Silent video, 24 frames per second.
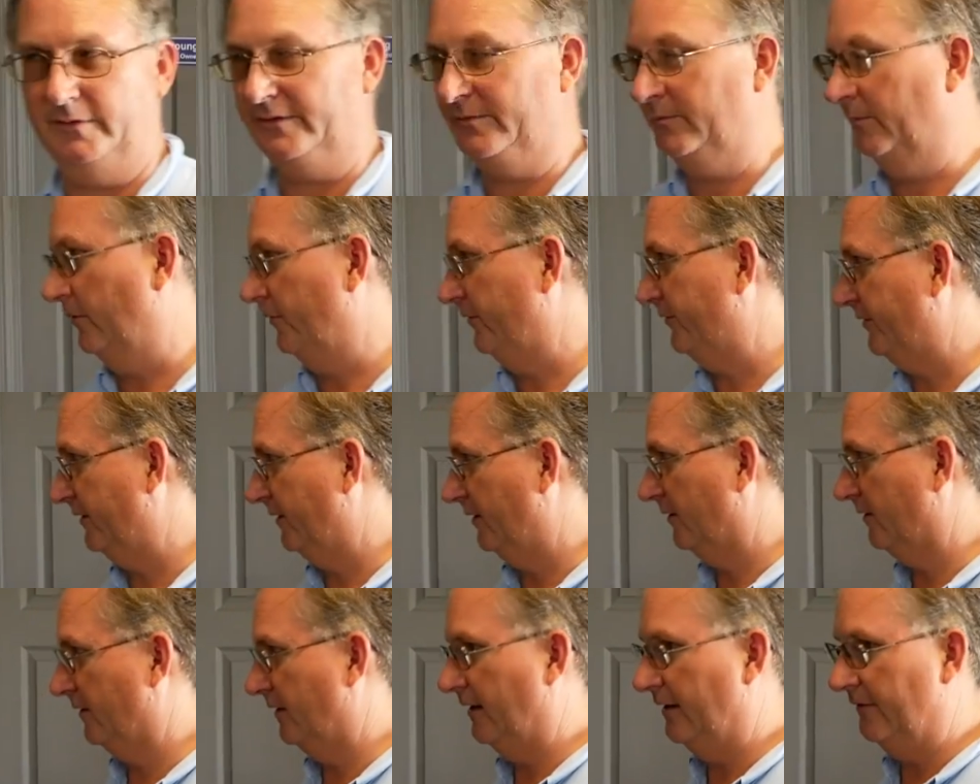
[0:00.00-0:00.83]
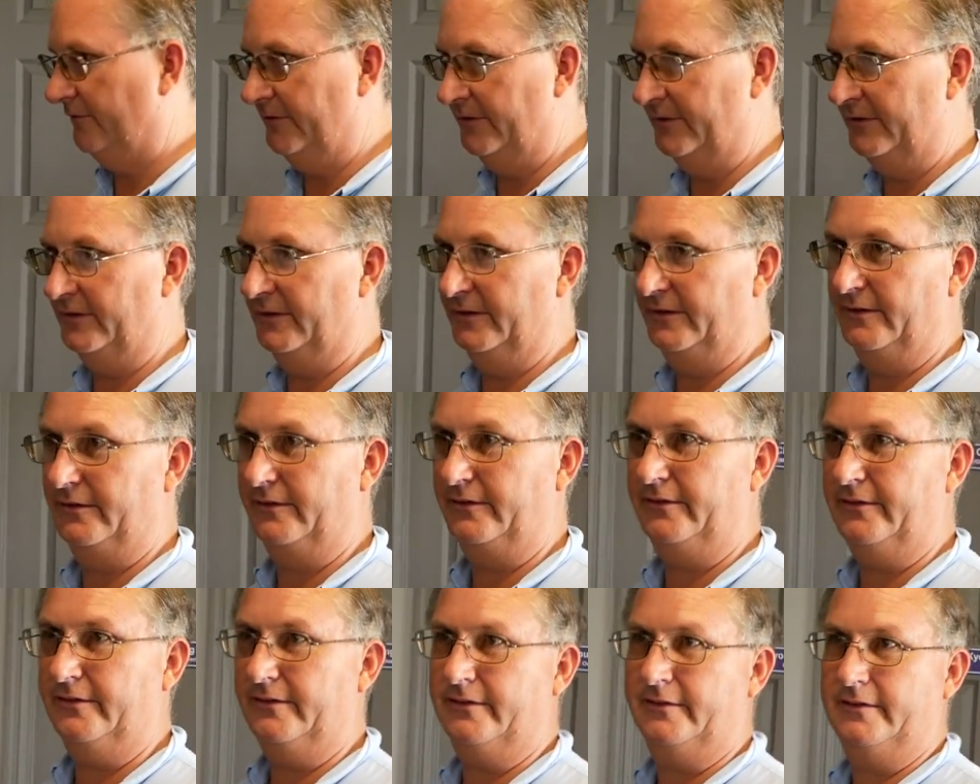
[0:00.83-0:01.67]
is mostly our
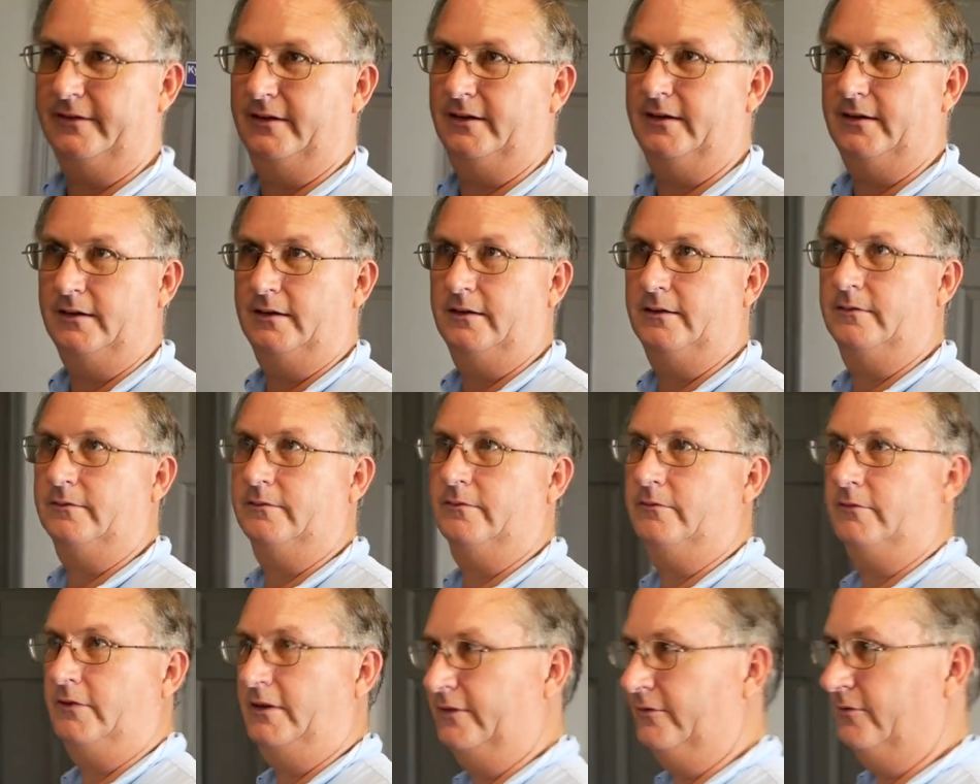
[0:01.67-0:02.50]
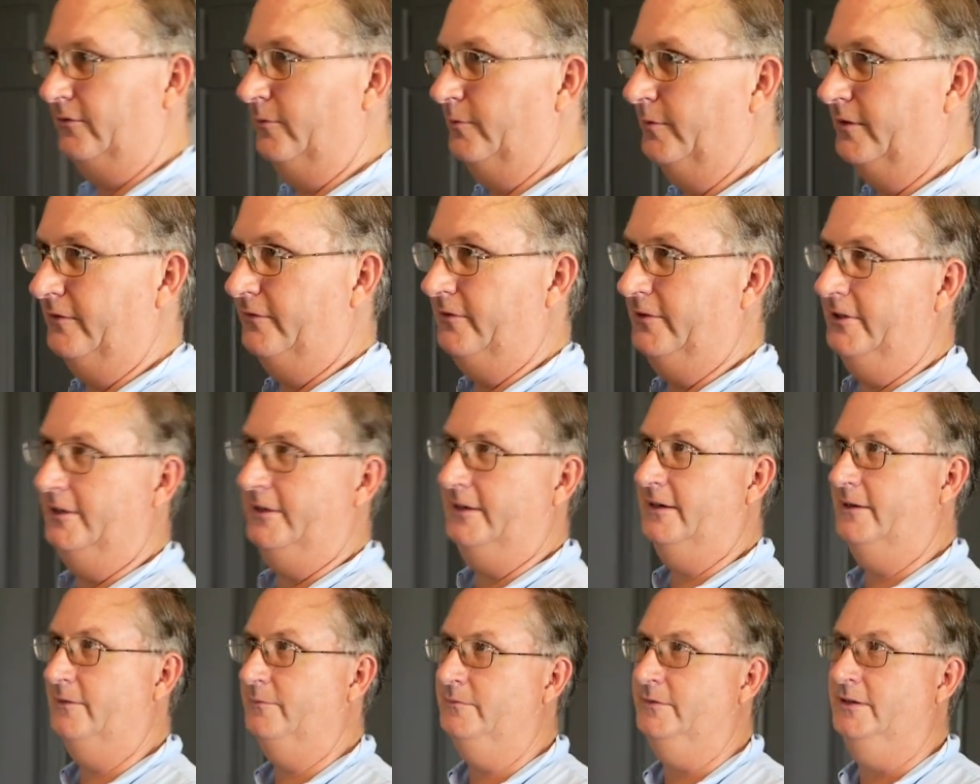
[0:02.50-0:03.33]
offices, uh, okay. restrooms if you need
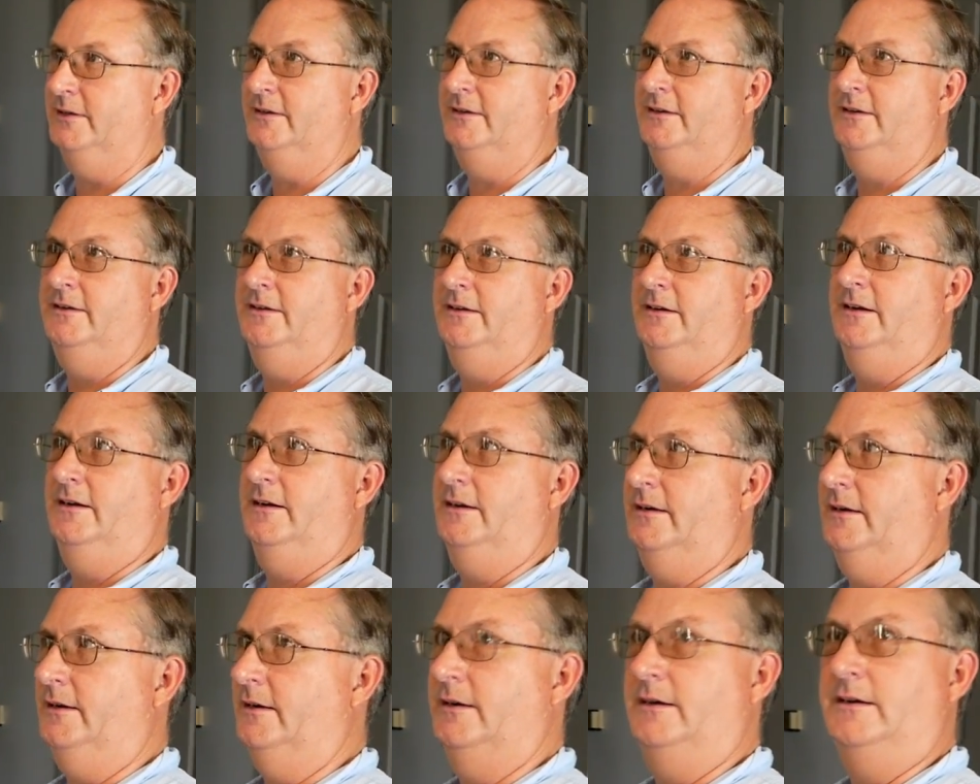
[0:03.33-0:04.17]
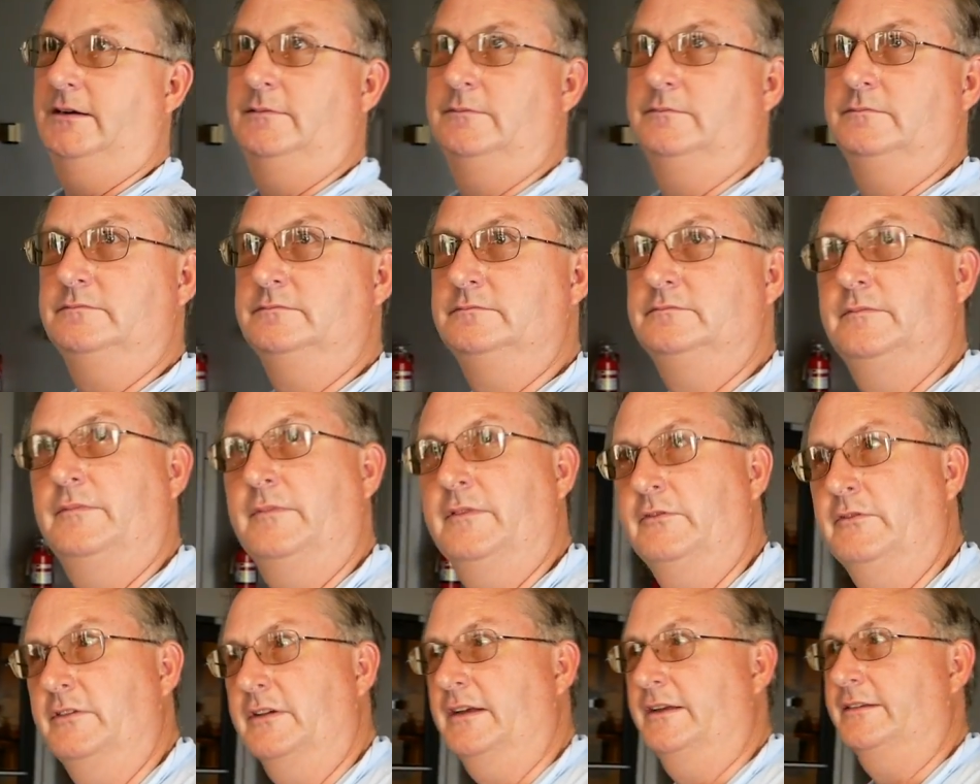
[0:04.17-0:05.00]
them. Um,
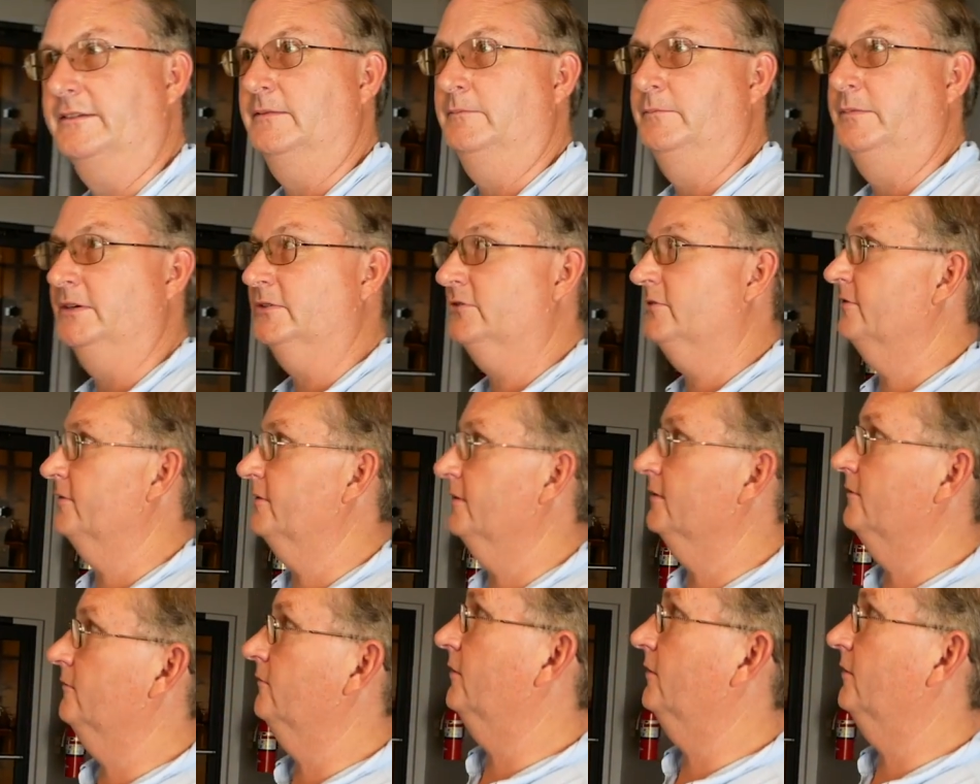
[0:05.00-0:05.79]
we got some pictures on the